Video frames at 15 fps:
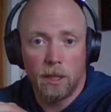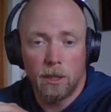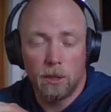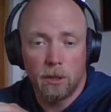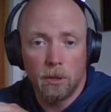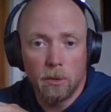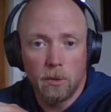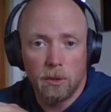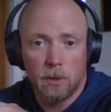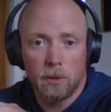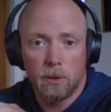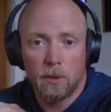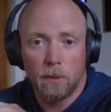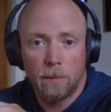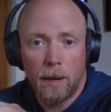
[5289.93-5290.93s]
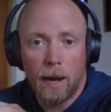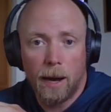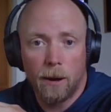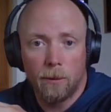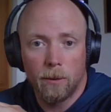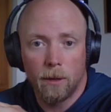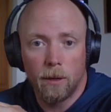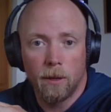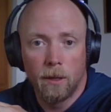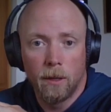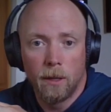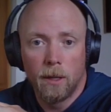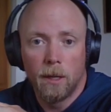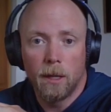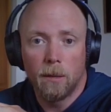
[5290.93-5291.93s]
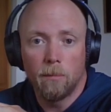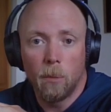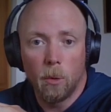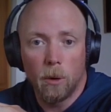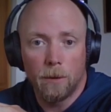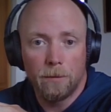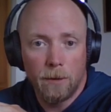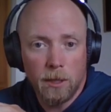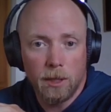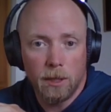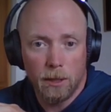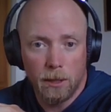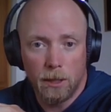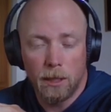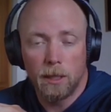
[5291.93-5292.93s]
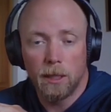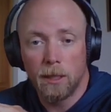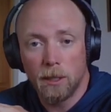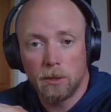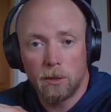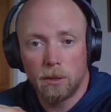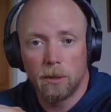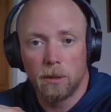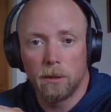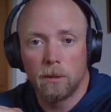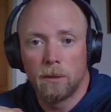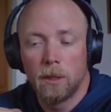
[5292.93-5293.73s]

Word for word: It uses the power more efficiently, and that's true.